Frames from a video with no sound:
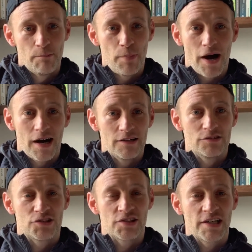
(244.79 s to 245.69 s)
But
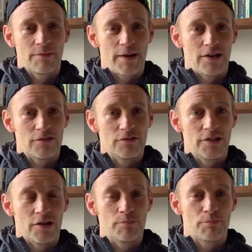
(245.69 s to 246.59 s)
just think about,
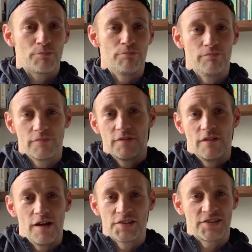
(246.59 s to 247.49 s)
you know,
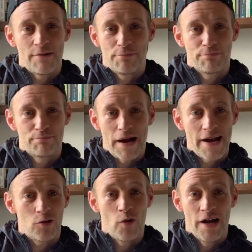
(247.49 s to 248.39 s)
a step
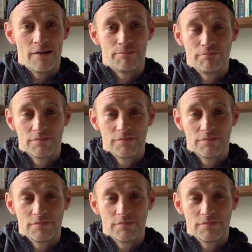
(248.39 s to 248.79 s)
back where,